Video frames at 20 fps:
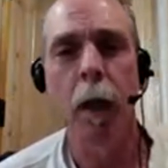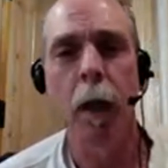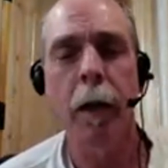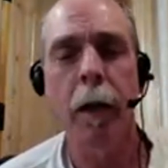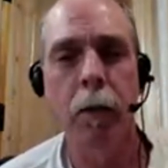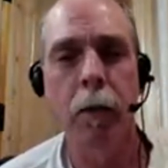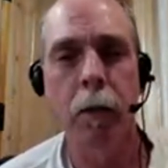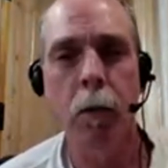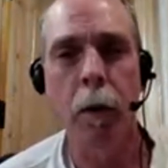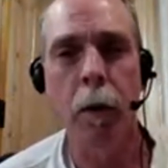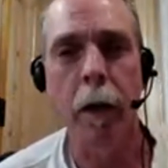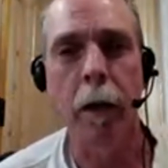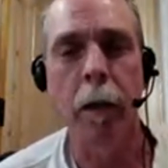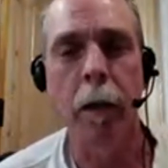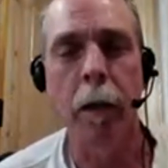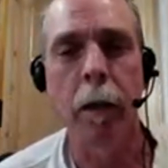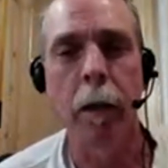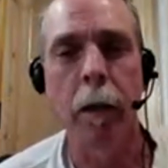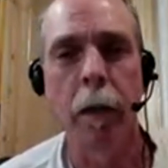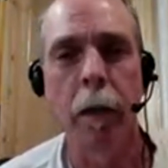Well, I
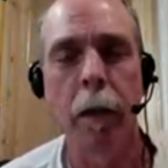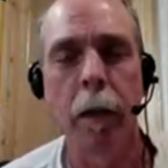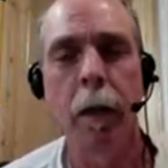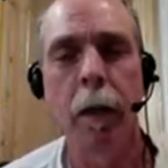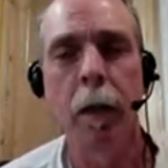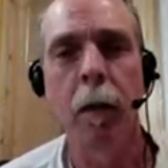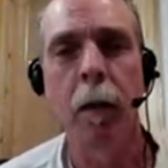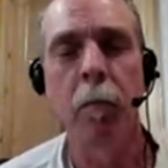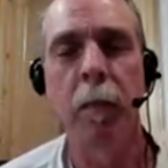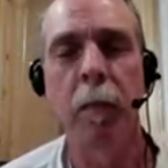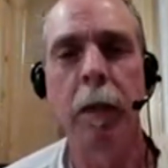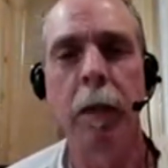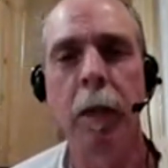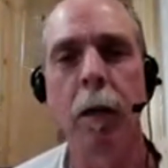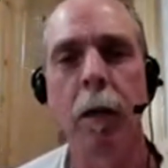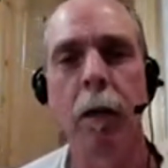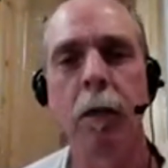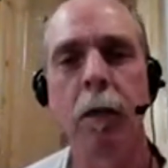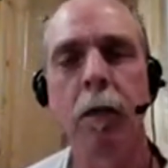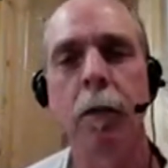do it
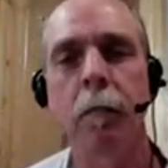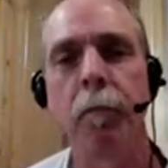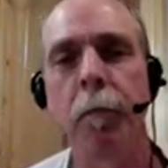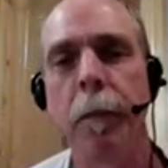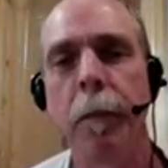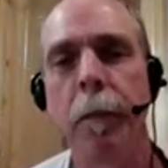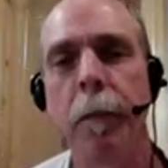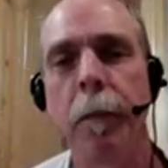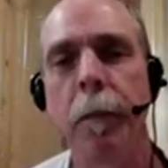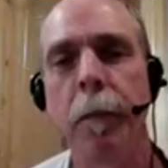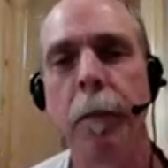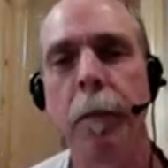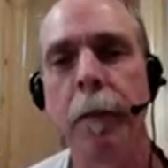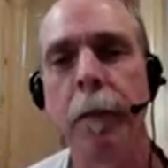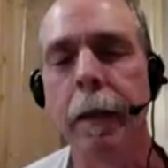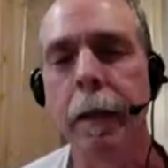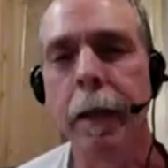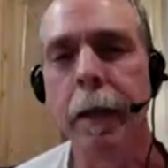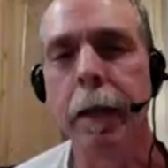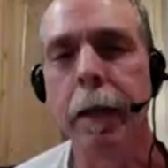because
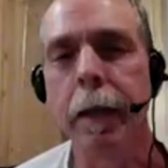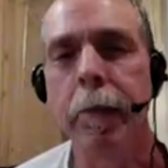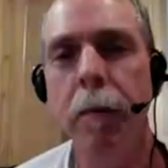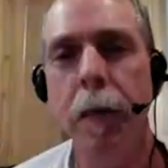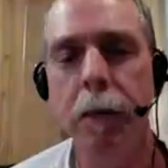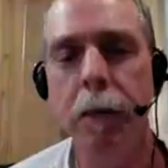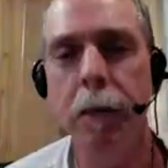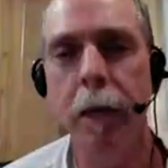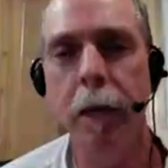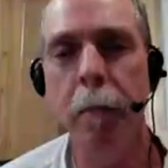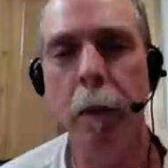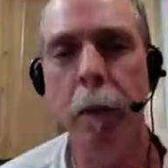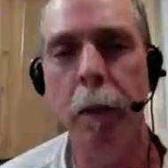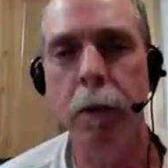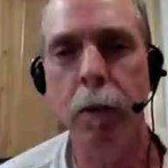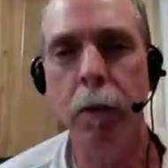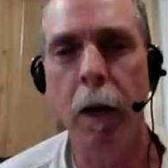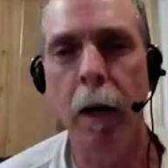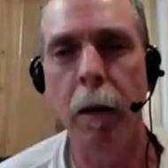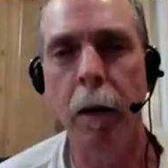if I set up
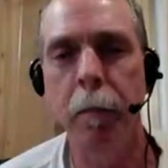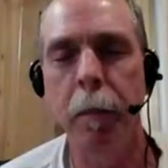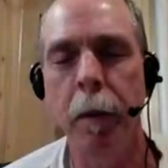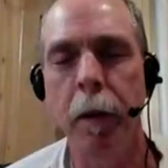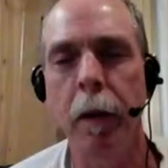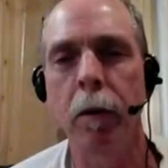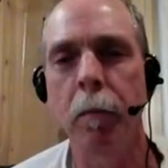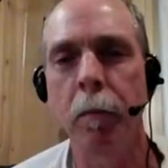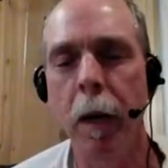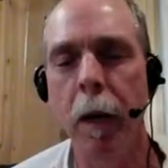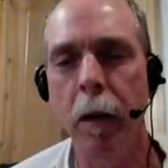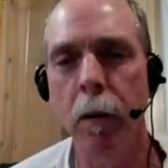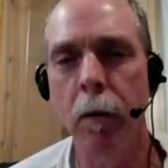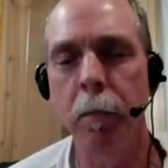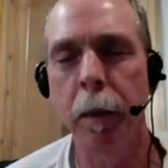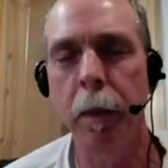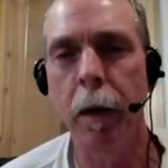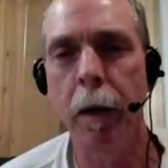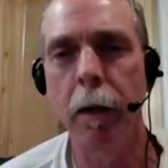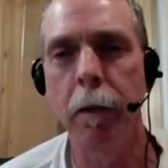on a tripod or a
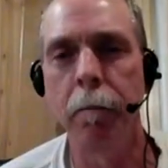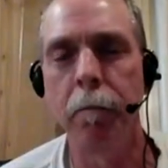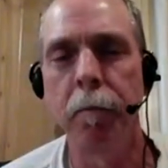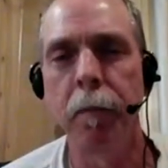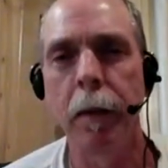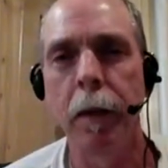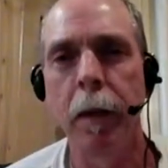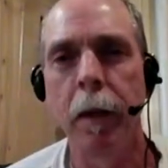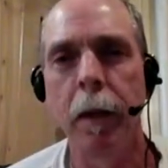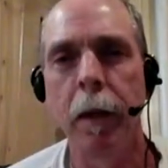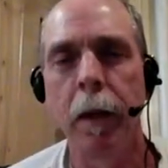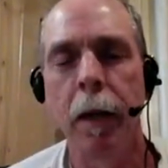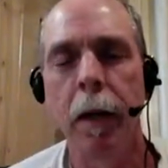monopod,